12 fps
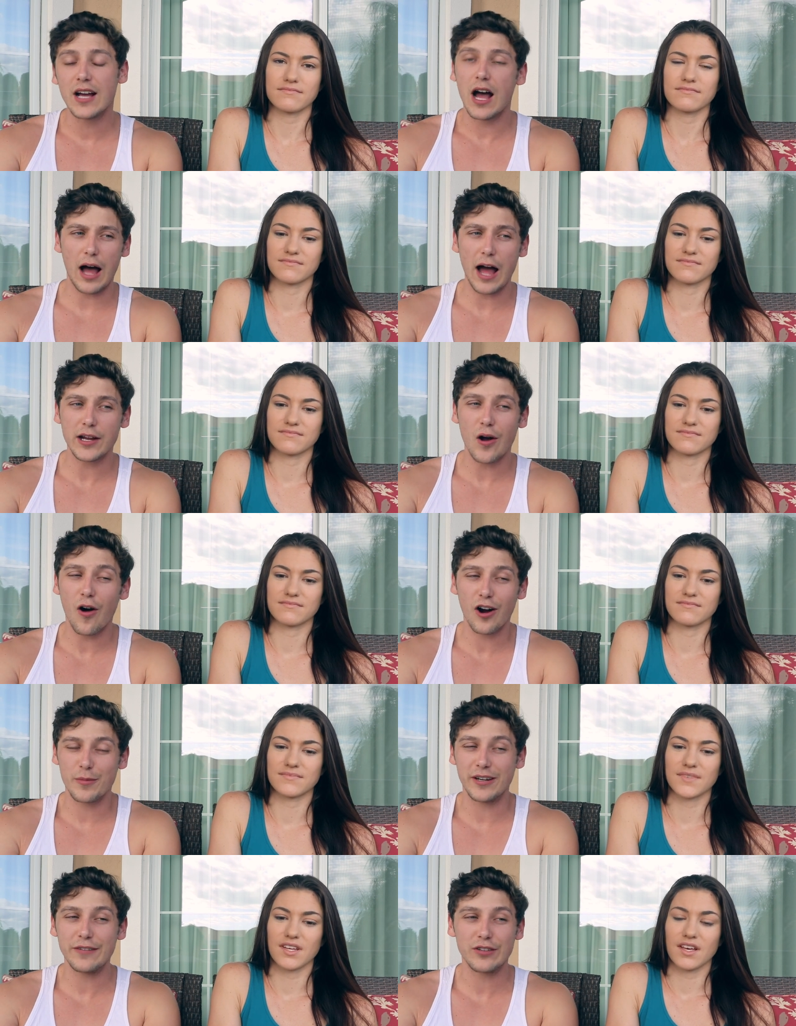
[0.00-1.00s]
Speaker 1: high
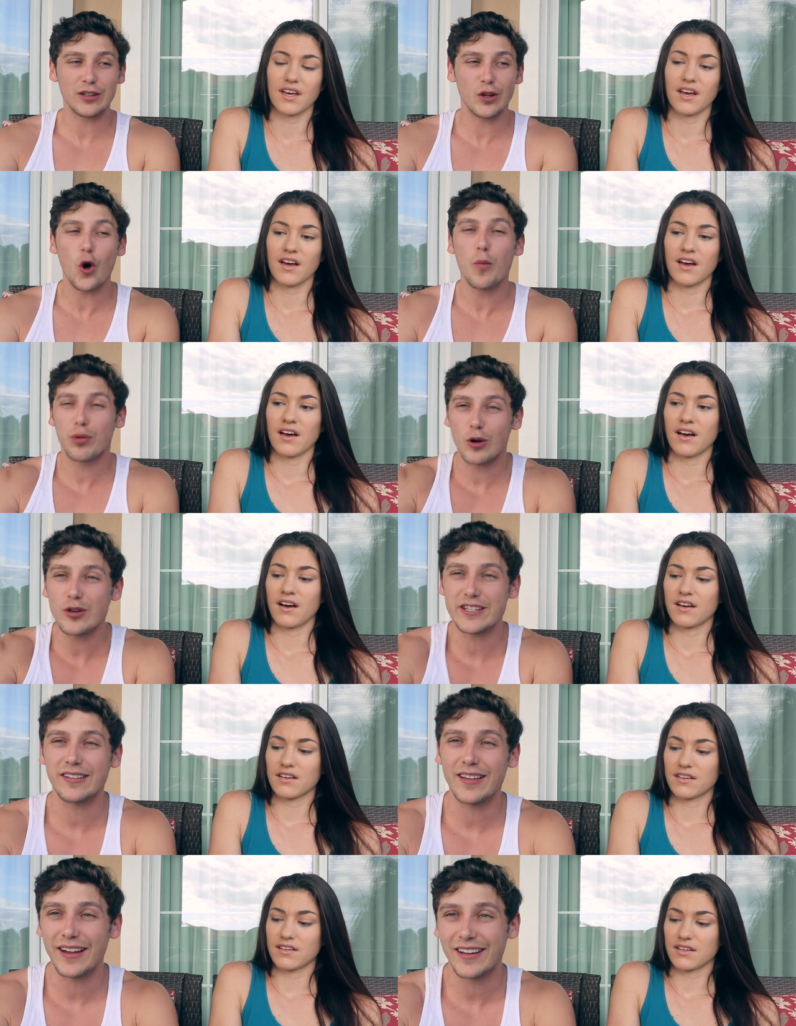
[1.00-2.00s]
carb, and even low
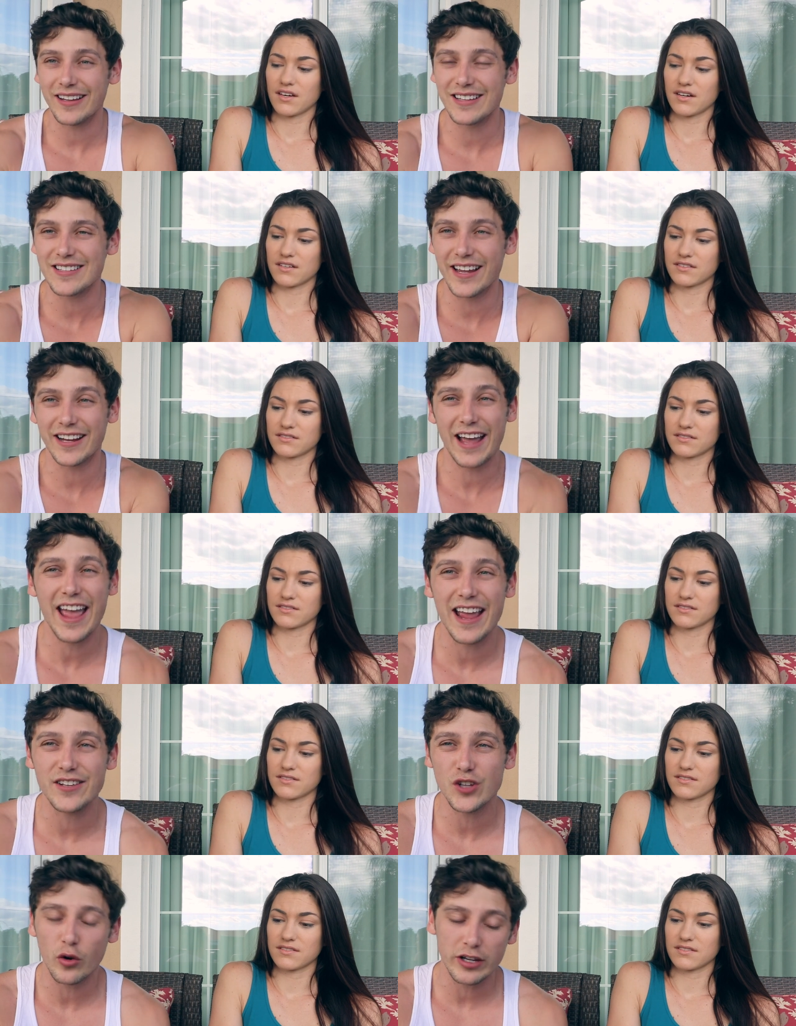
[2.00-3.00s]
protein. Like yeah. it's like,
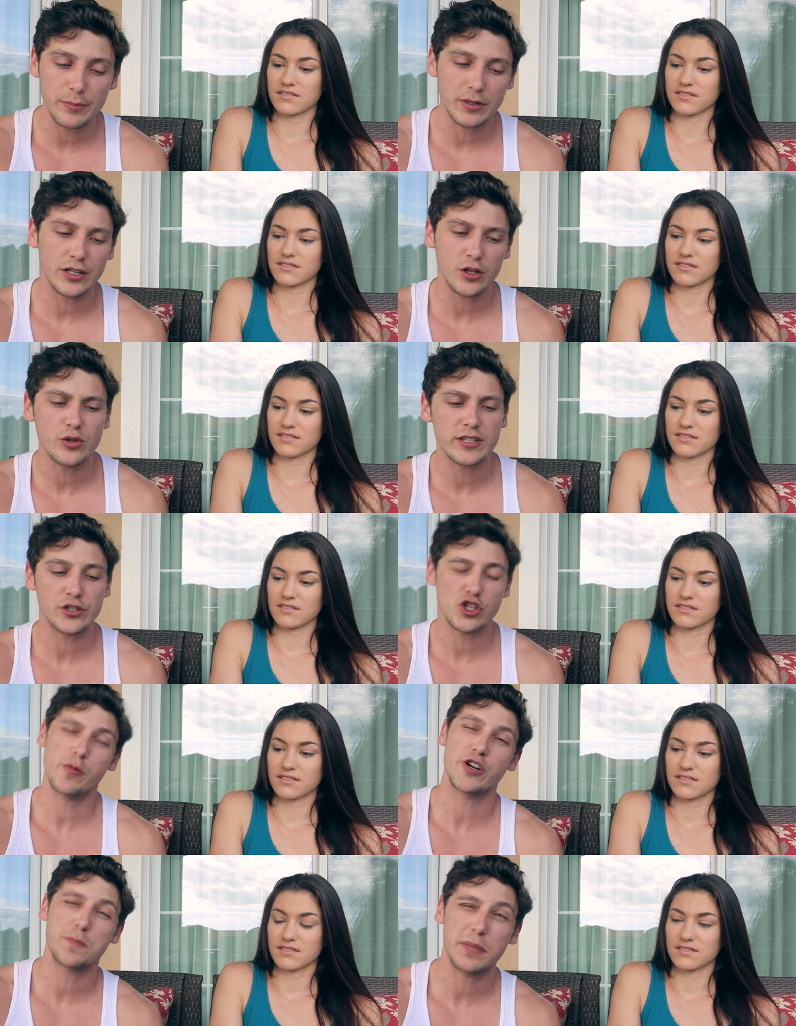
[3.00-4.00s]
hey, don't be using
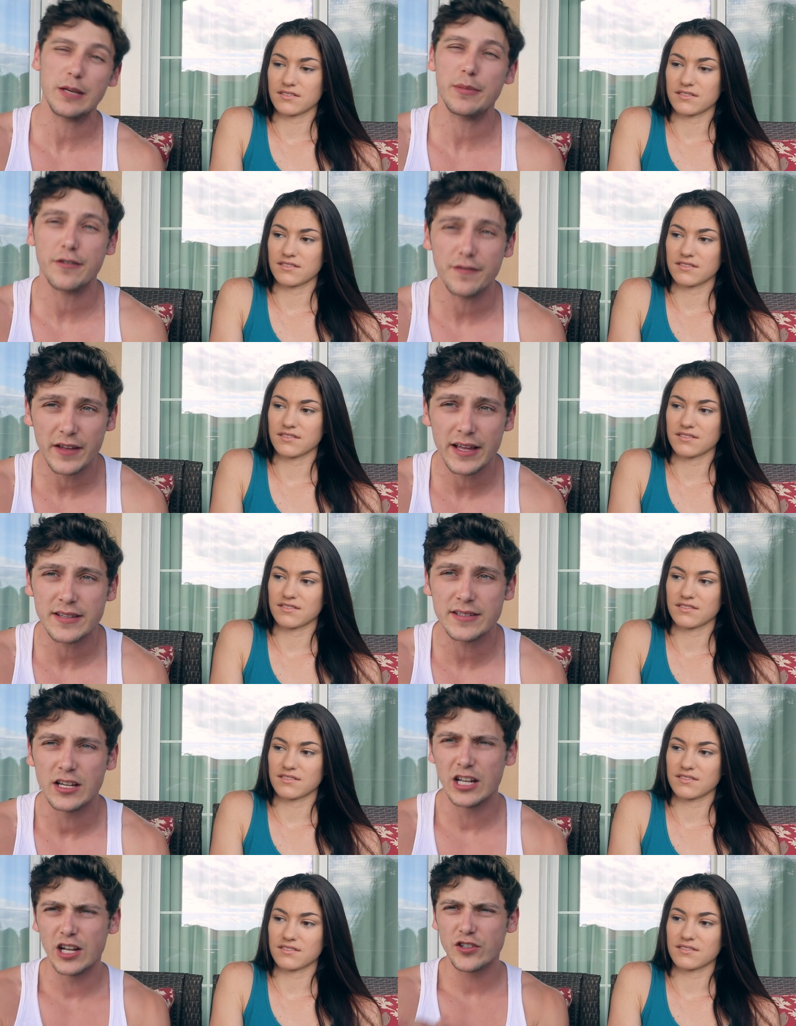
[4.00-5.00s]
too much PB
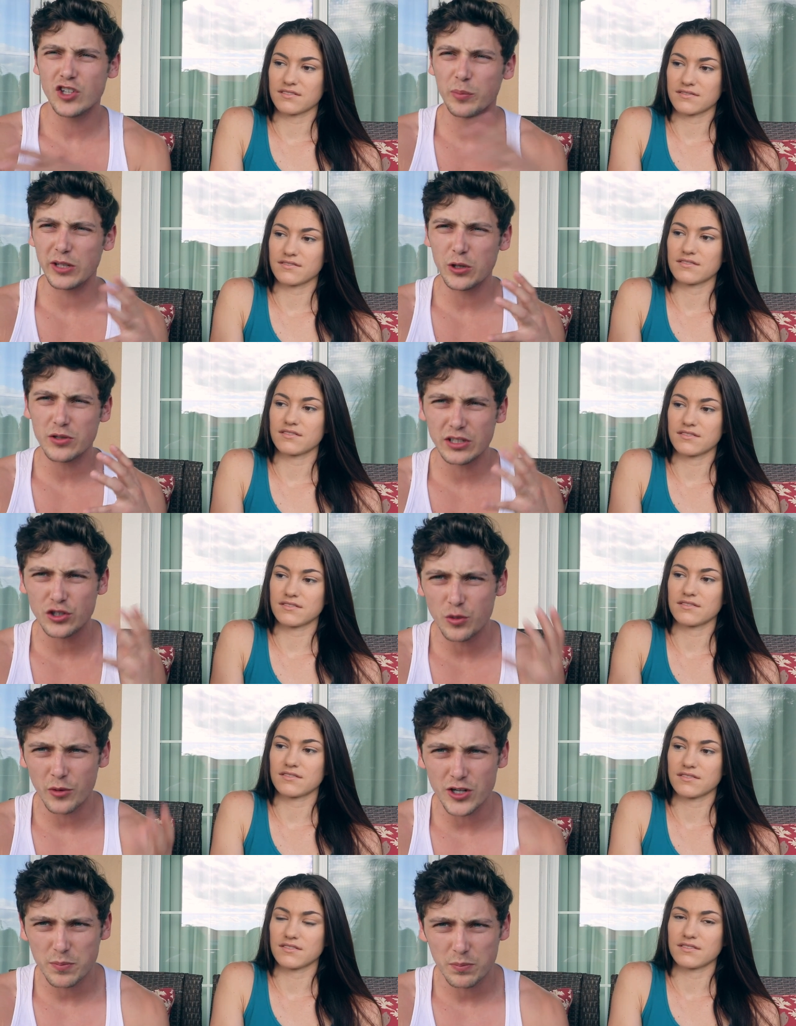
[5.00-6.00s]
Fit. Don't be using too
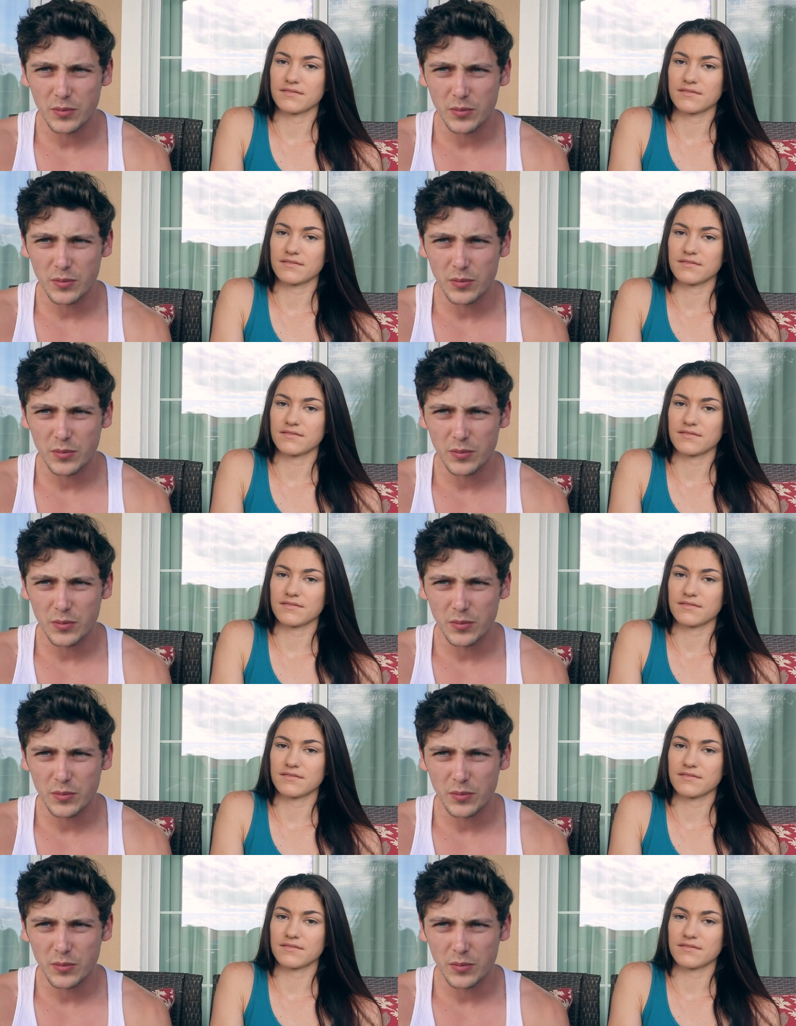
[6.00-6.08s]
much.